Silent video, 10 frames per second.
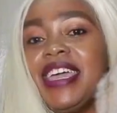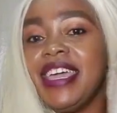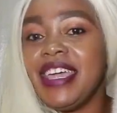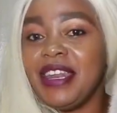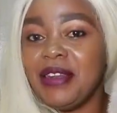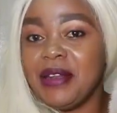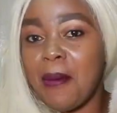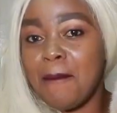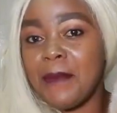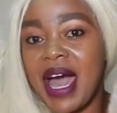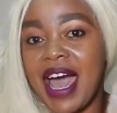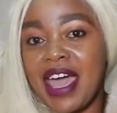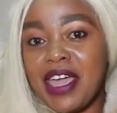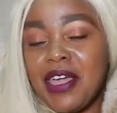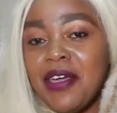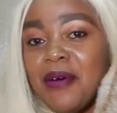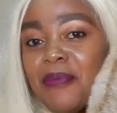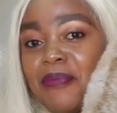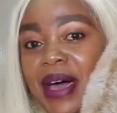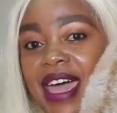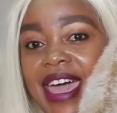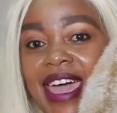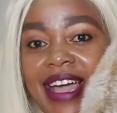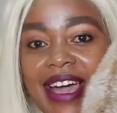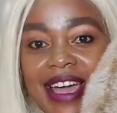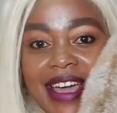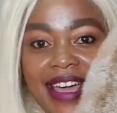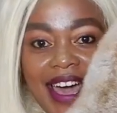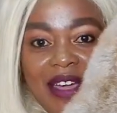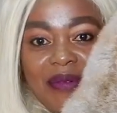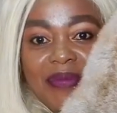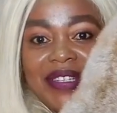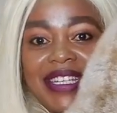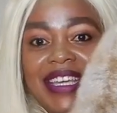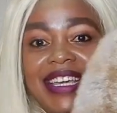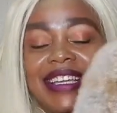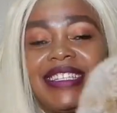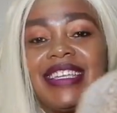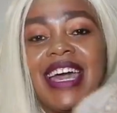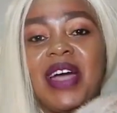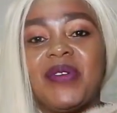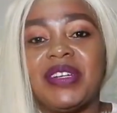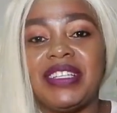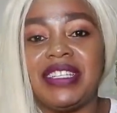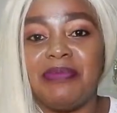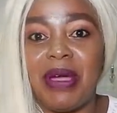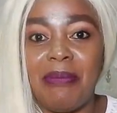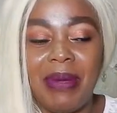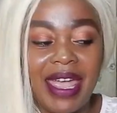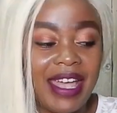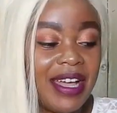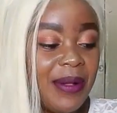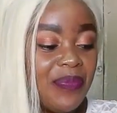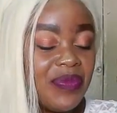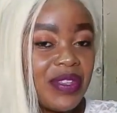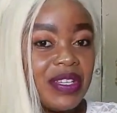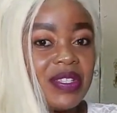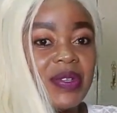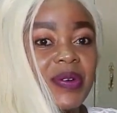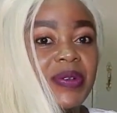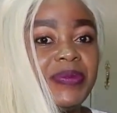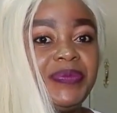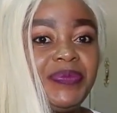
in my bag. Are you people seeing it? Yeah, what is in my bag? So